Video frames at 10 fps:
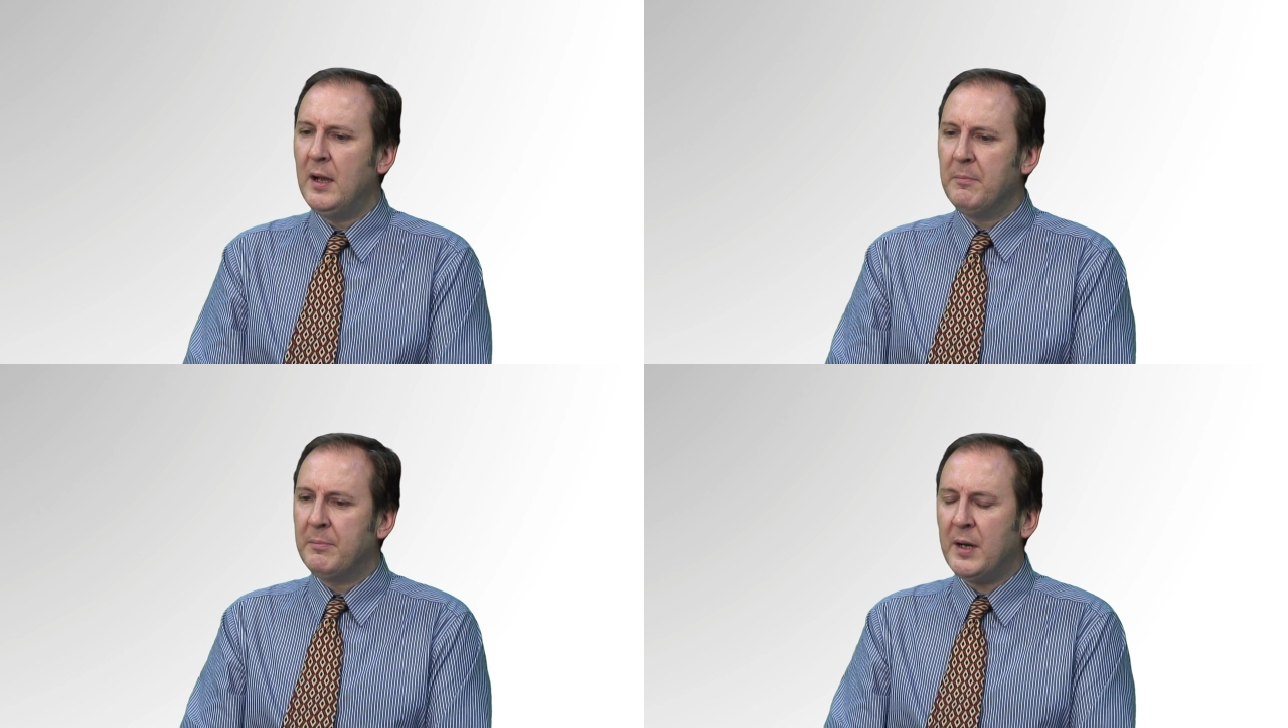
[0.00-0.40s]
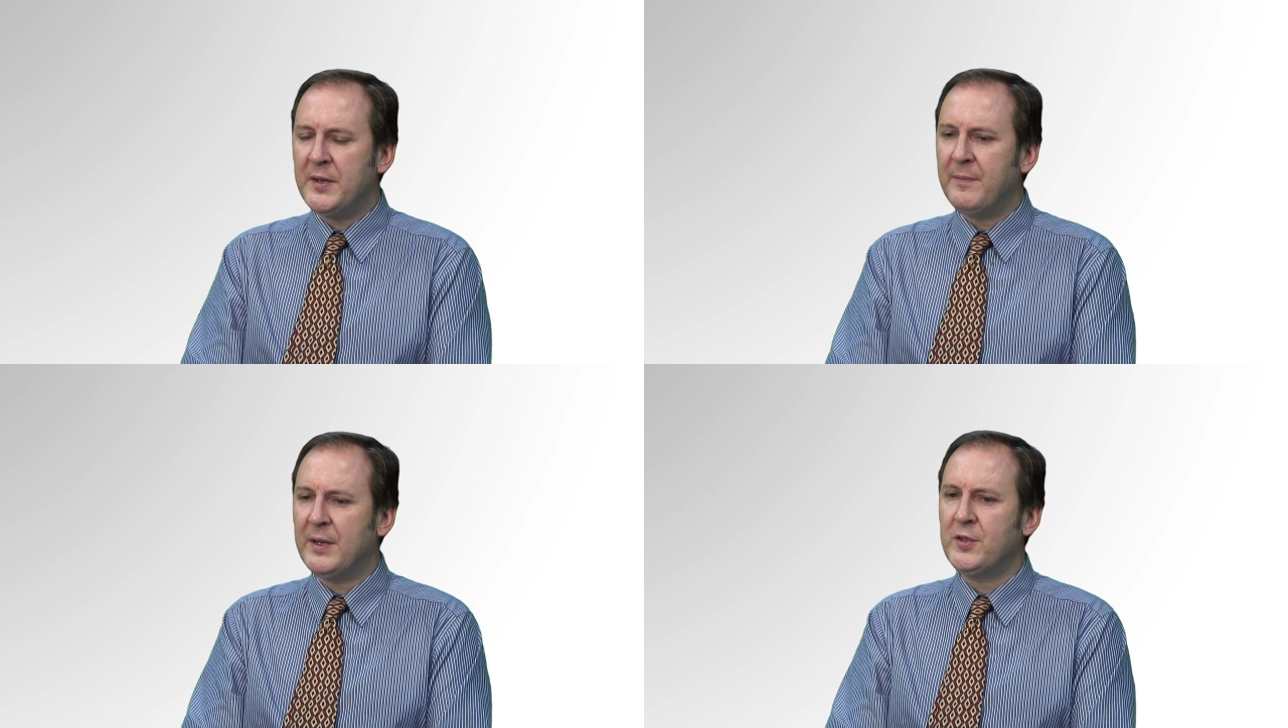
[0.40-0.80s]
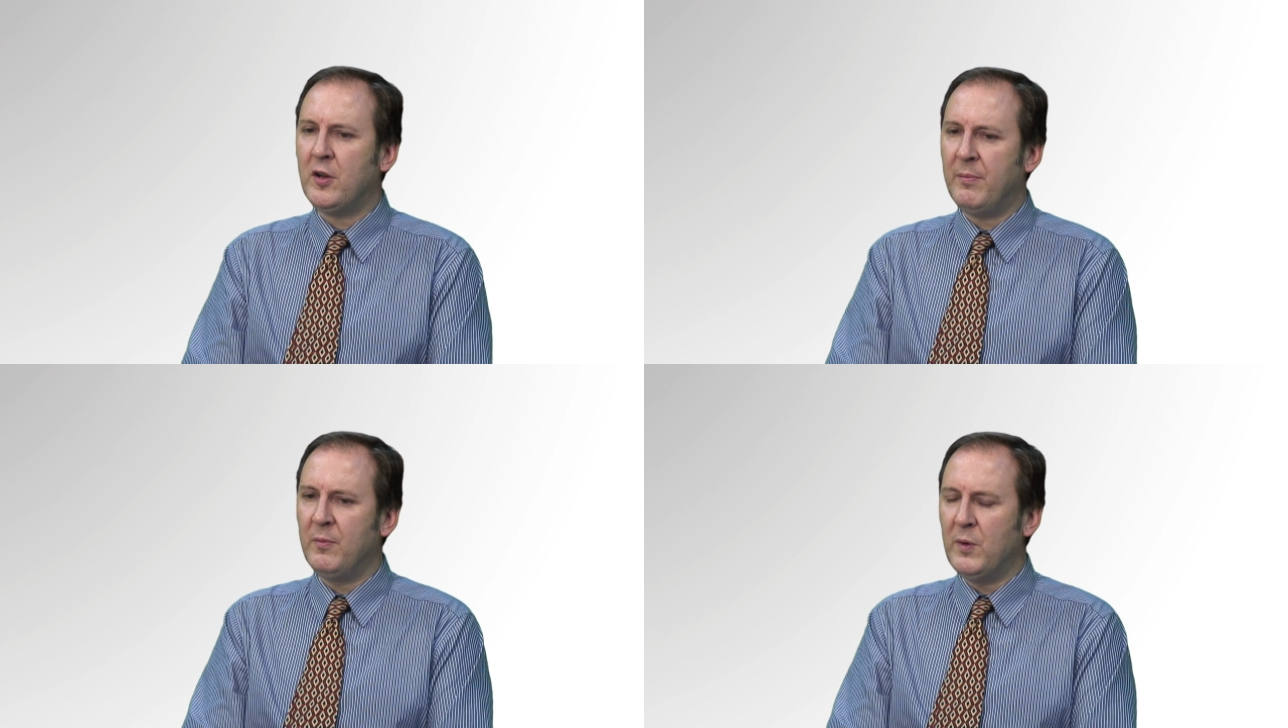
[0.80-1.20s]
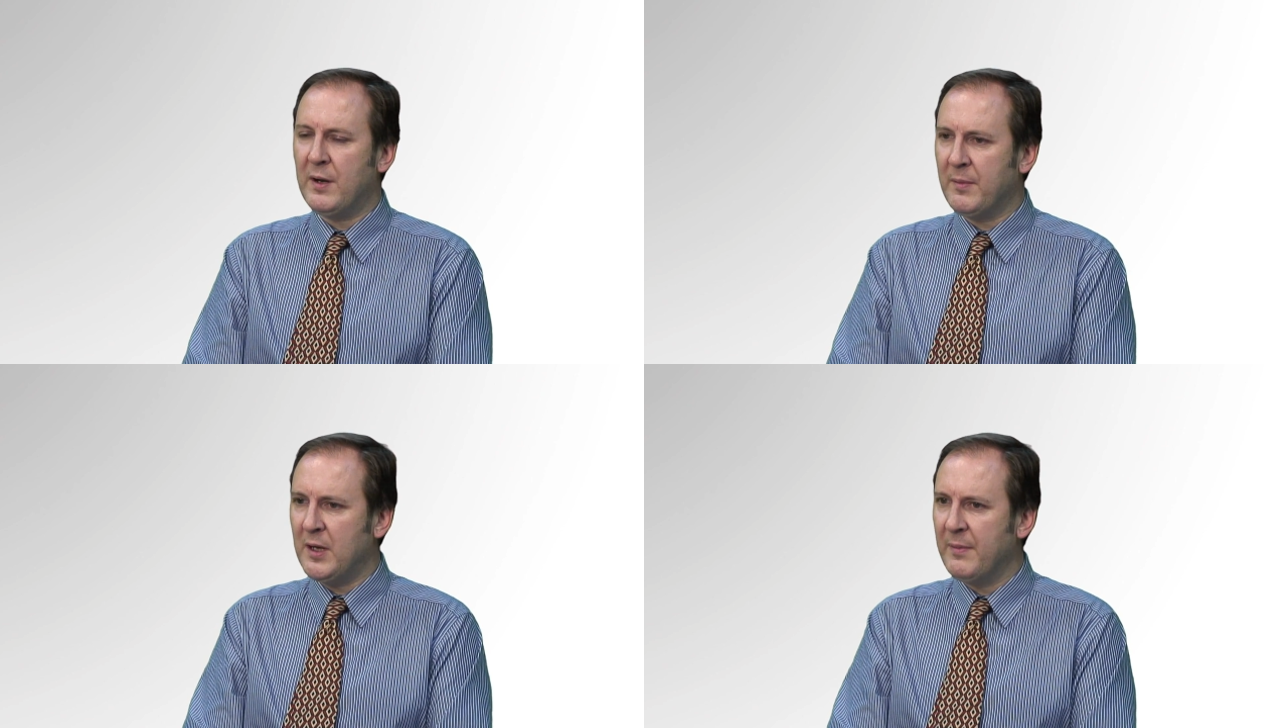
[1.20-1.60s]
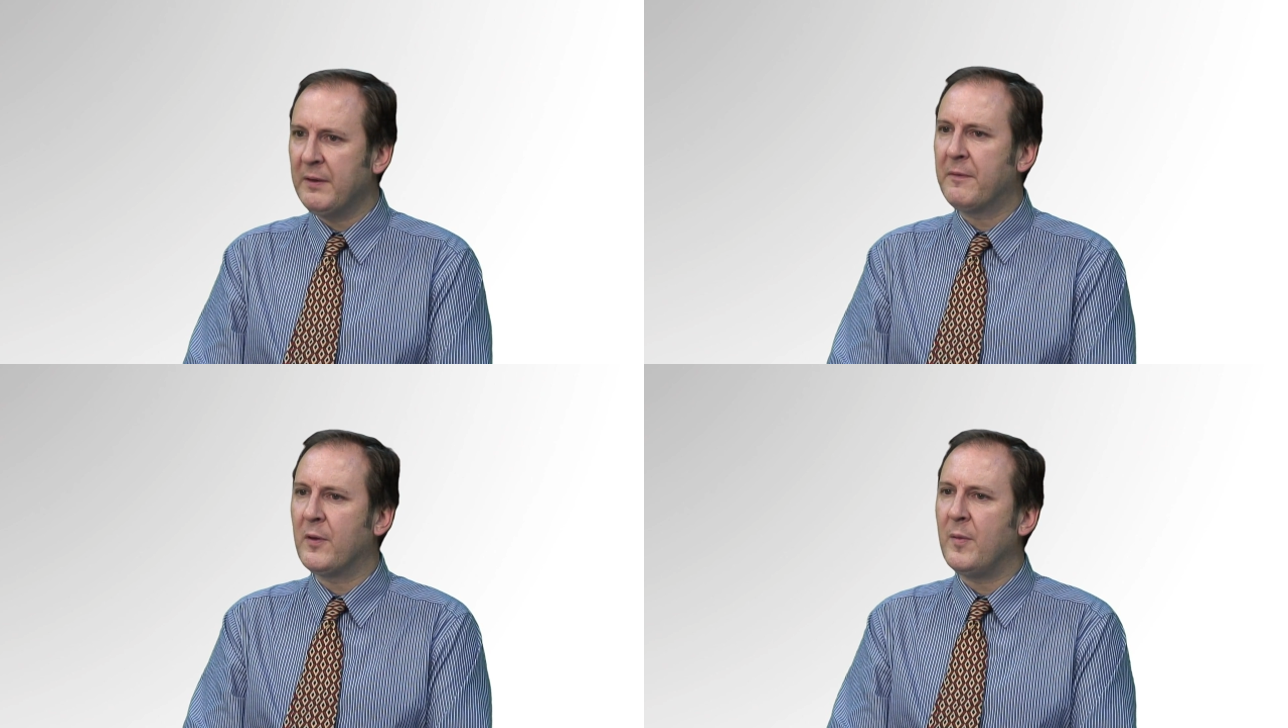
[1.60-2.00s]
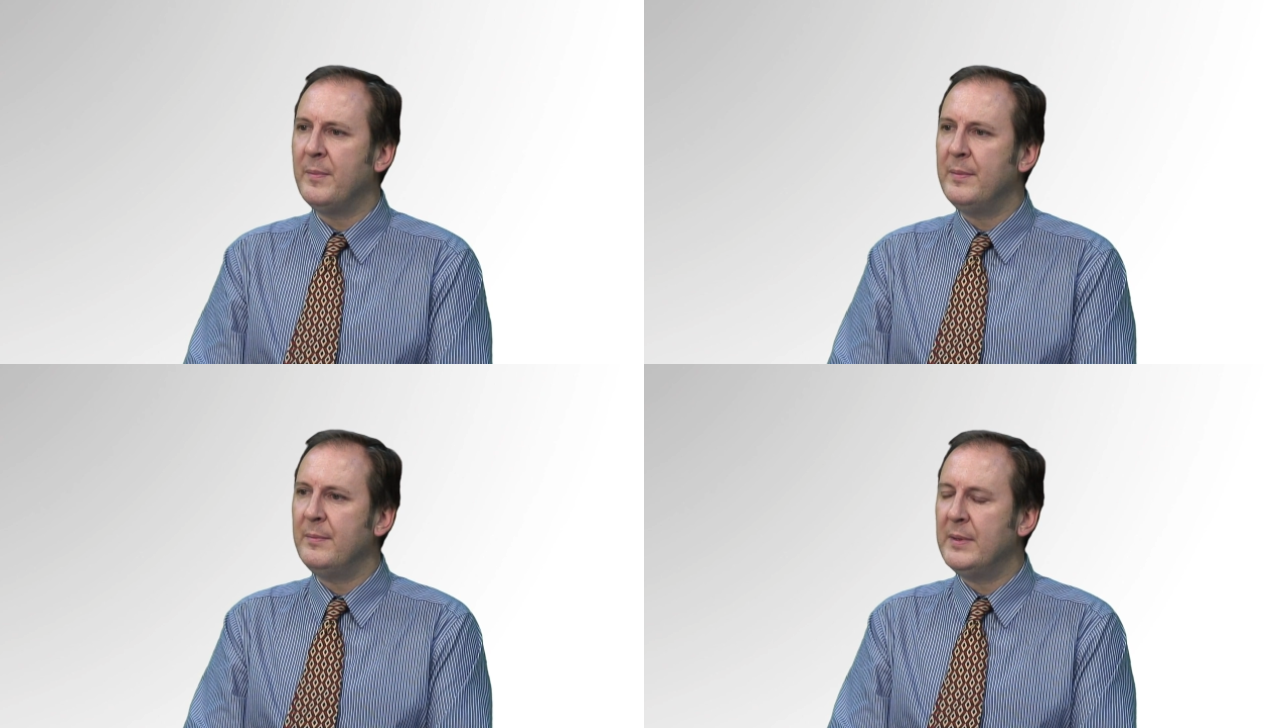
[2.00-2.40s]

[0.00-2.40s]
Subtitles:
Part of my job and where I'm coming from